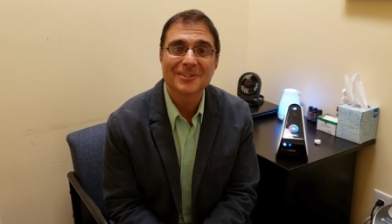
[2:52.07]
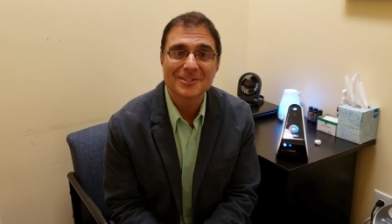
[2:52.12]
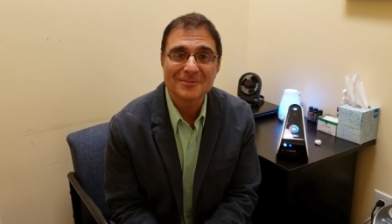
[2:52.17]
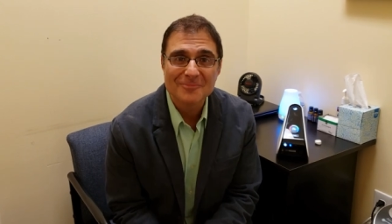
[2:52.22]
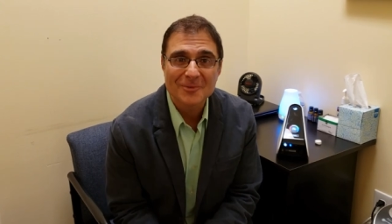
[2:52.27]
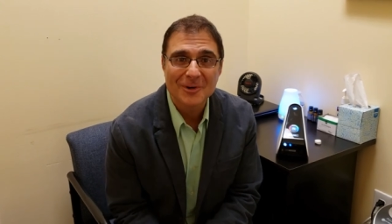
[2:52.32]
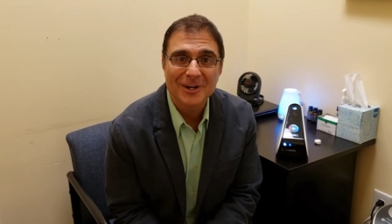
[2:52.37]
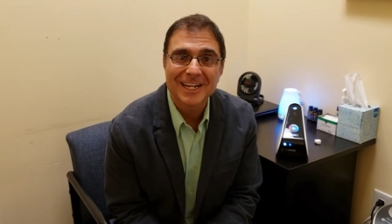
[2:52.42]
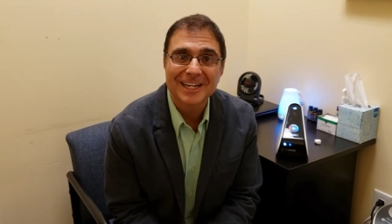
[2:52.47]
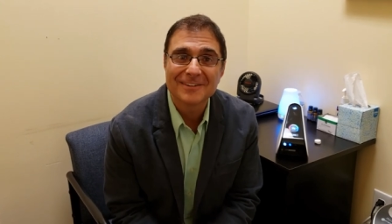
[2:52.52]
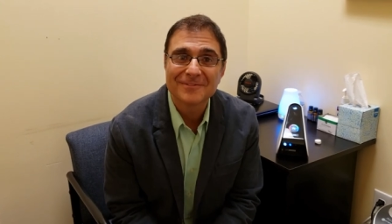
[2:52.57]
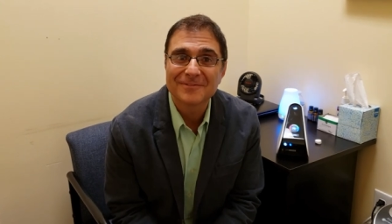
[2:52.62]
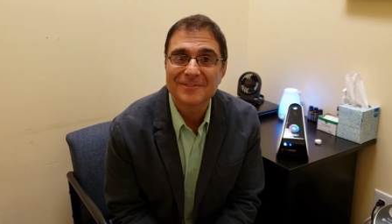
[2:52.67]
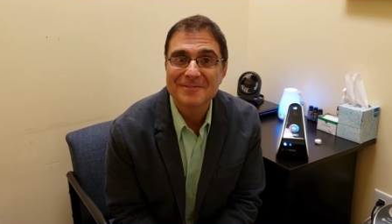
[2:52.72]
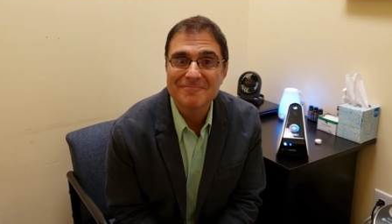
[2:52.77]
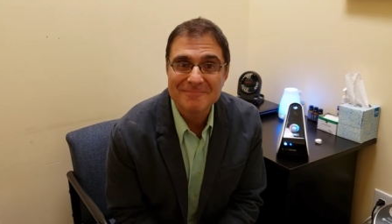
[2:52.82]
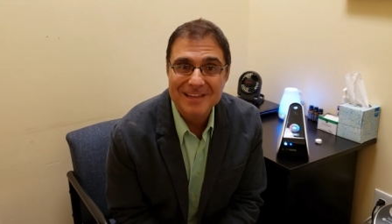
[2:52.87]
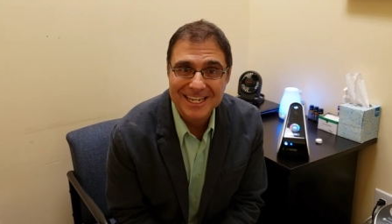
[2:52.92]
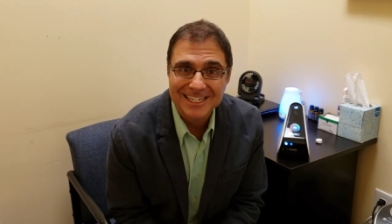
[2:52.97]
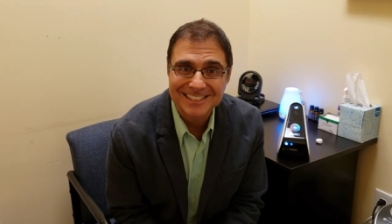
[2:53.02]
learn more
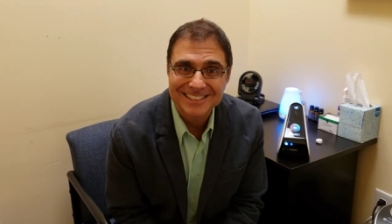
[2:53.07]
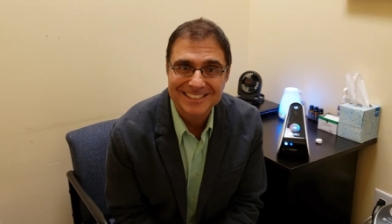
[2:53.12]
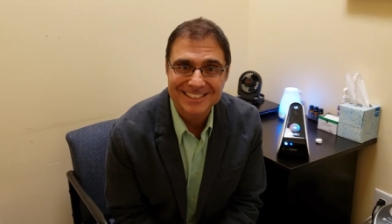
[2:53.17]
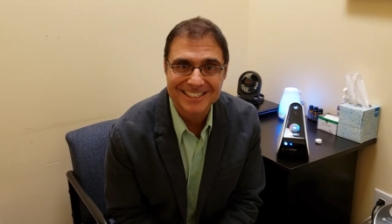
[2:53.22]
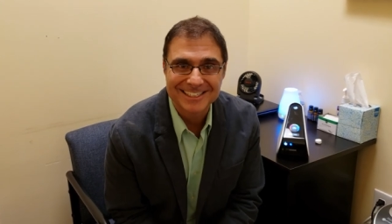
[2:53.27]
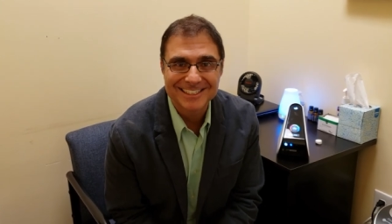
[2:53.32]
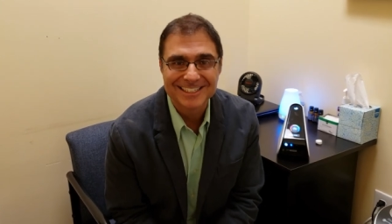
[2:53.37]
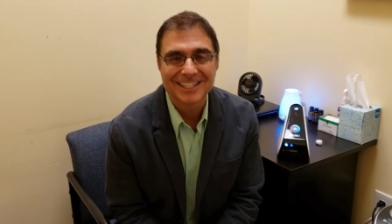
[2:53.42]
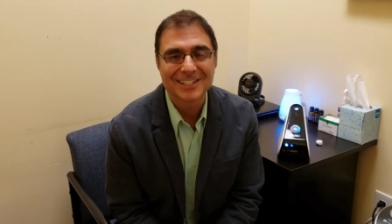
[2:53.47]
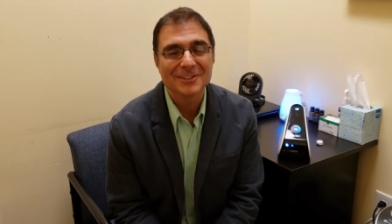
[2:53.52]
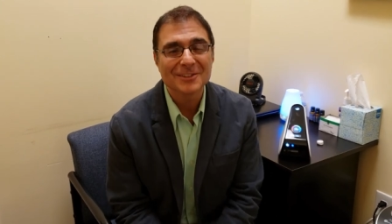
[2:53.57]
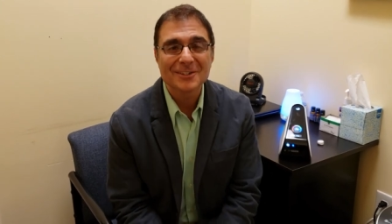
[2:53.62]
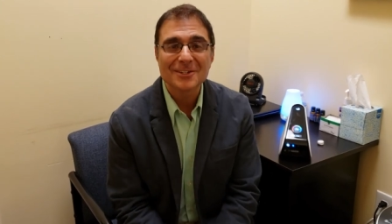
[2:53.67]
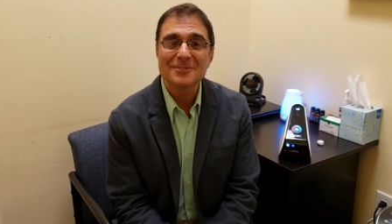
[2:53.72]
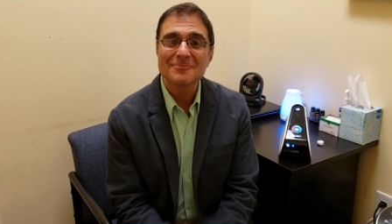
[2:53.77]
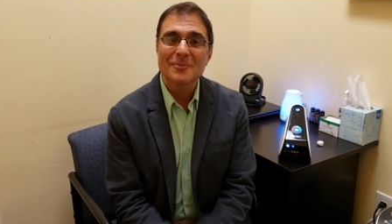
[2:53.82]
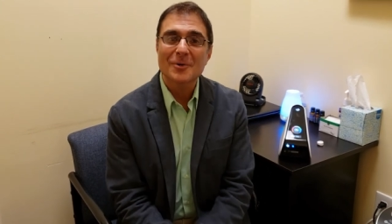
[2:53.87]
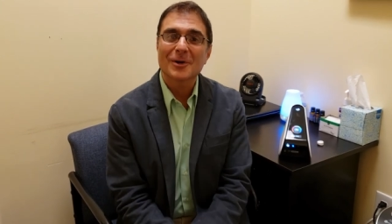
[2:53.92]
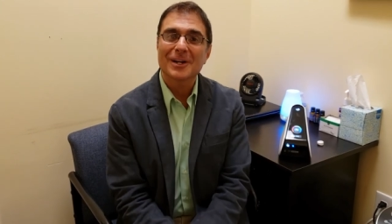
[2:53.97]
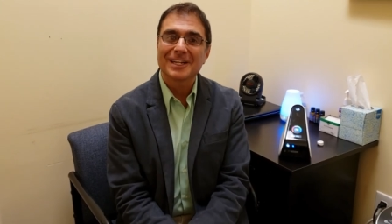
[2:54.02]
information.
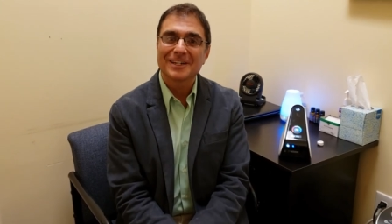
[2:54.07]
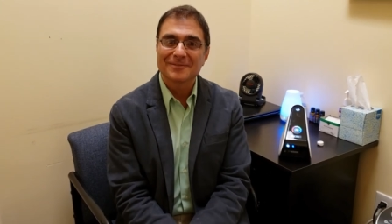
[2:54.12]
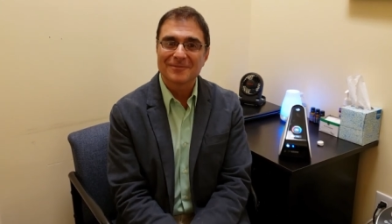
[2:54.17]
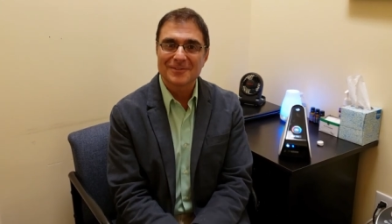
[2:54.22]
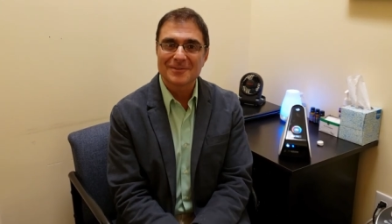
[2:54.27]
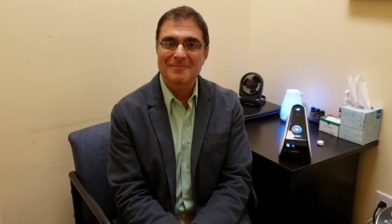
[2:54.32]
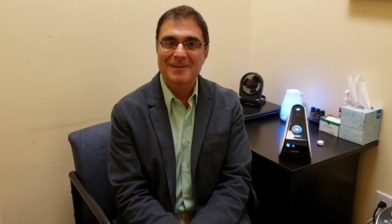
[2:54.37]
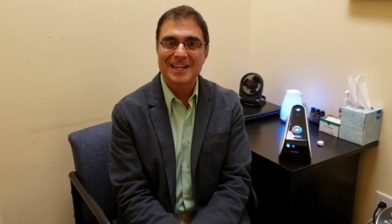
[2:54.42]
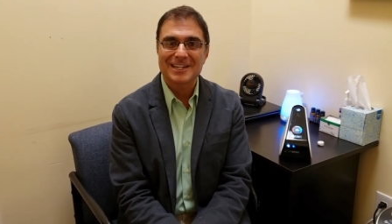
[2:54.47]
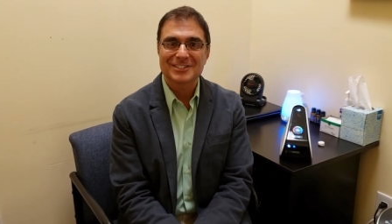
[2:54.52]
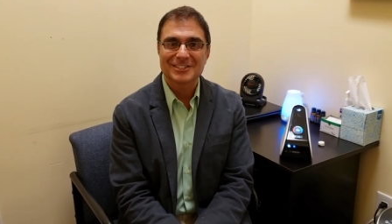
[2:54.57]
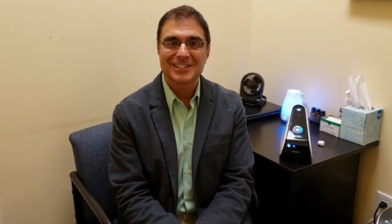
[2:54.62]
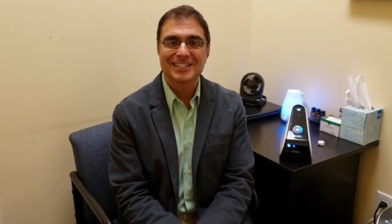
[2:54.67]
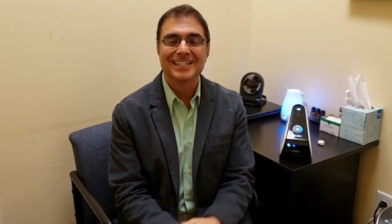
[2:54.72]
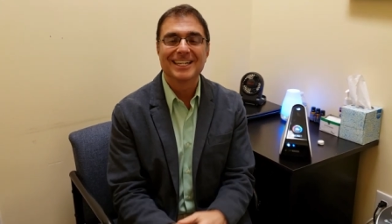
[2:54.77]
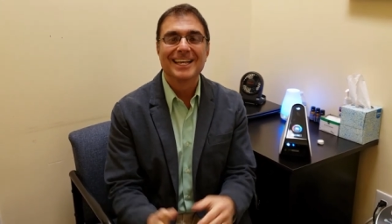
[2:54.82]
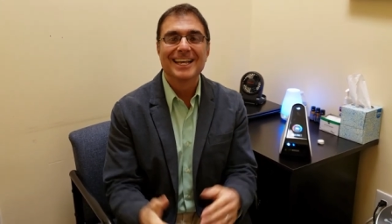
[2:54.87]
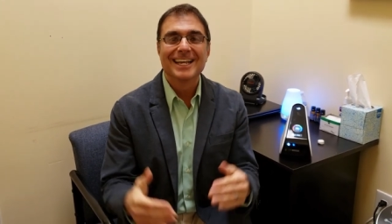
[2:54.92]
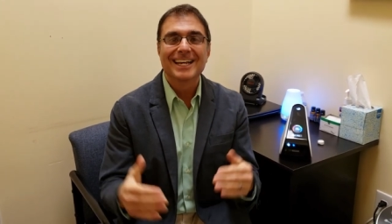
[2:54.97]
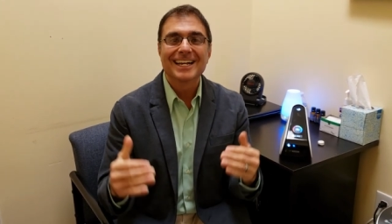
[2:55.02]
Learn more information.